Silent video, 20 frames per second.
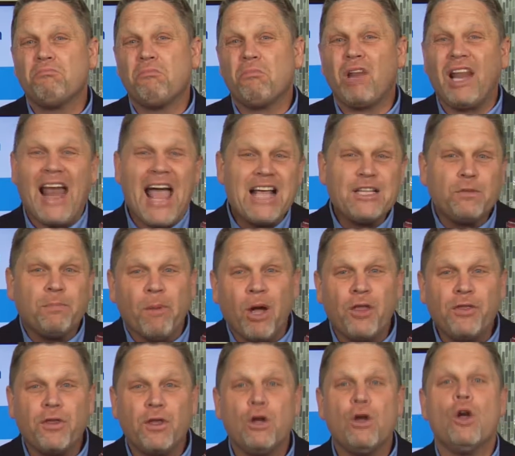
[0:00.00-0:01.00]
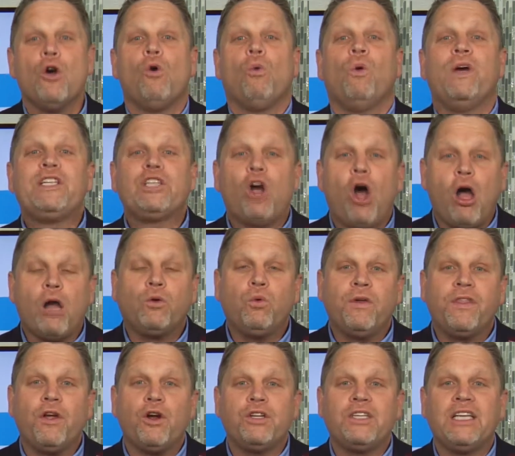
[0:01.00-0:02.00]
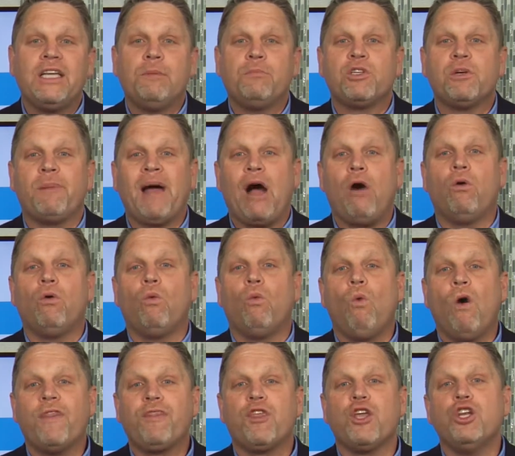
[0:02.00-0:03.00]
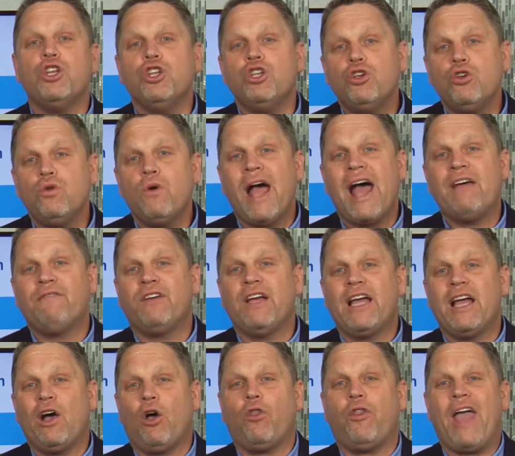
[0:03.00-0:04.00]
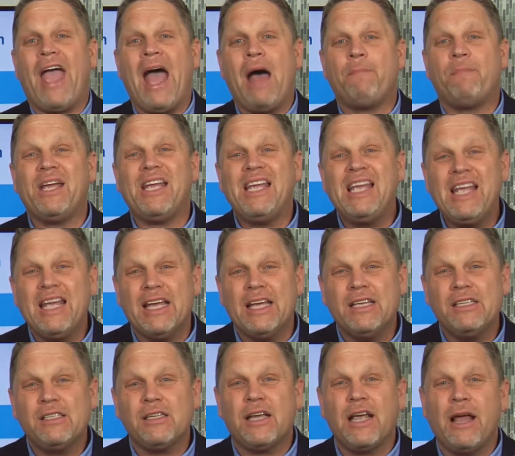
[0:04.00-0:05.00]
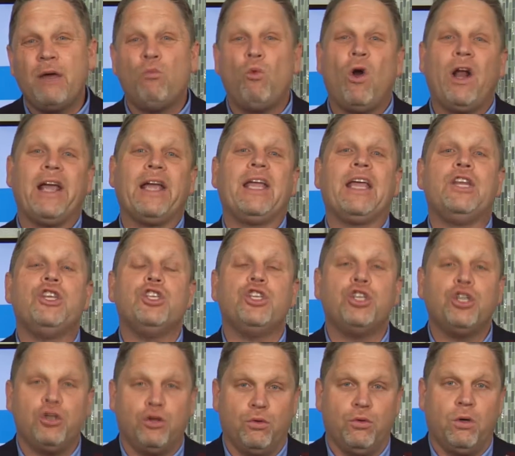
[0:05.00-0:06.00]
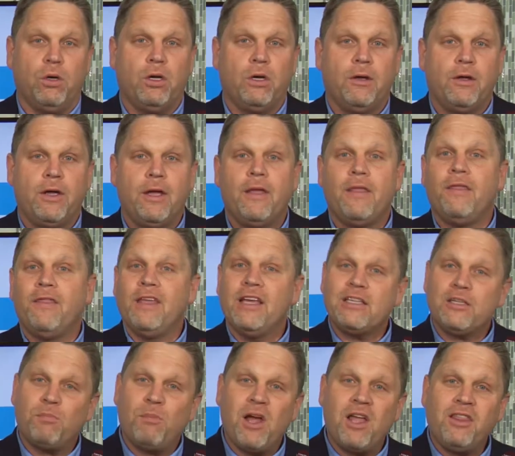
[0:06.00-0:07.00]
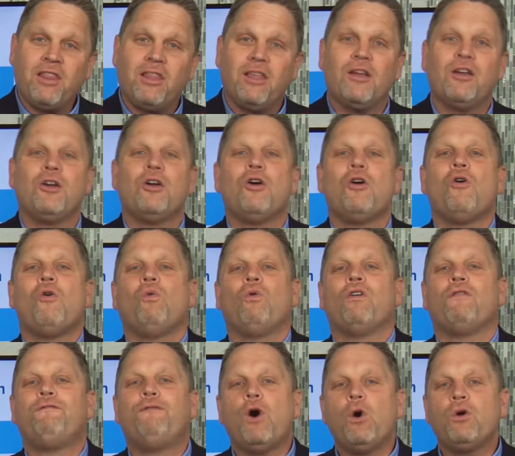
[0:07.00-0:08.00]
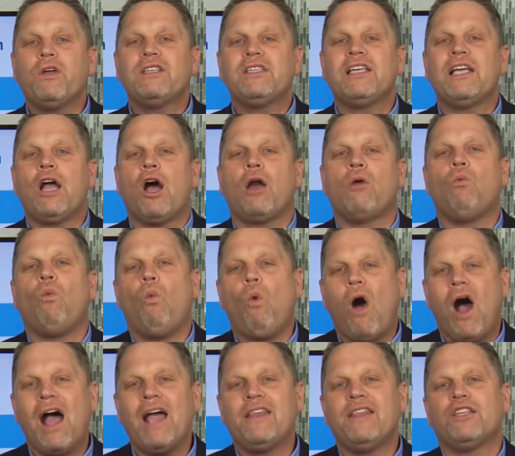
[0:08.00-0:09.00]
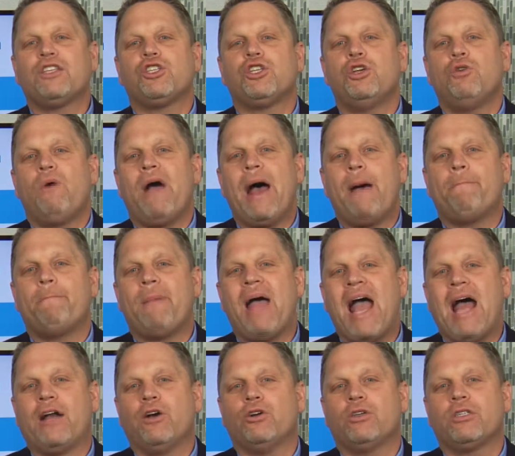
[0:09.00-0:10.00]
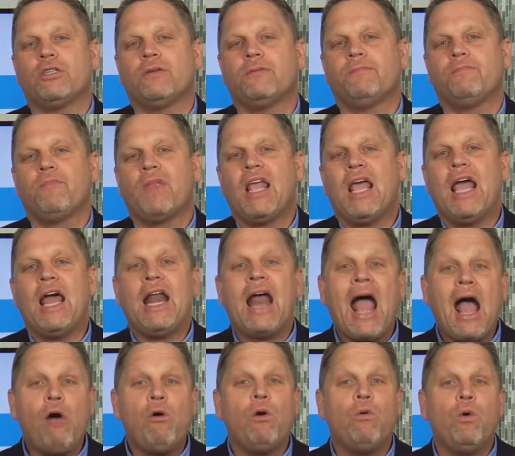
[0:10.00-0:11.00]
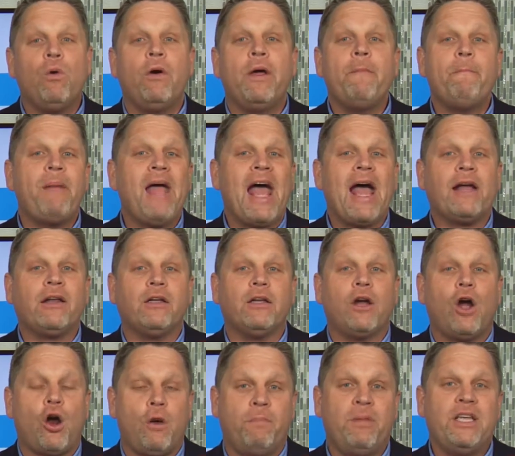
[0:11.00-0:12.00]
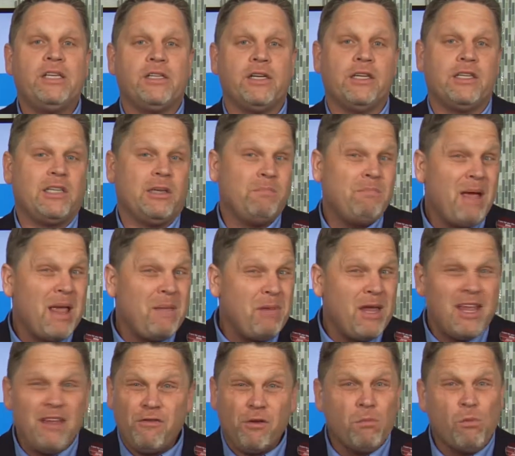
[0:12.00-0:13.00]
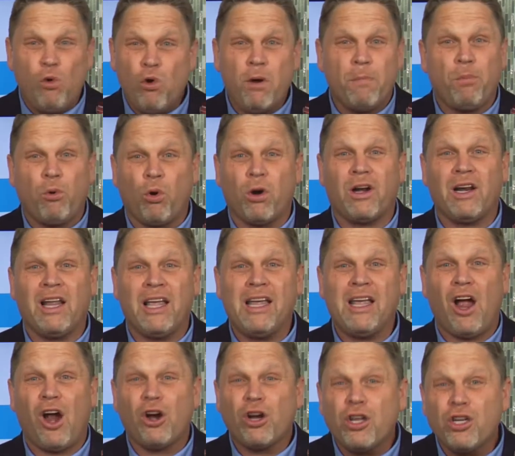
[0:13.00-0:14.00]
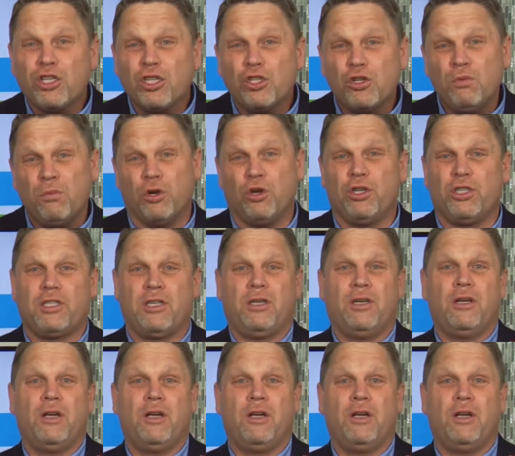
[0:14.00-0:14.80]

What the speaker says: Last month, we talked with our teams about what the new Advent Health app is and what it can do. This month, we're focusing on why this new app matters and how it will impact our business and maybe even more importantly, our consumers.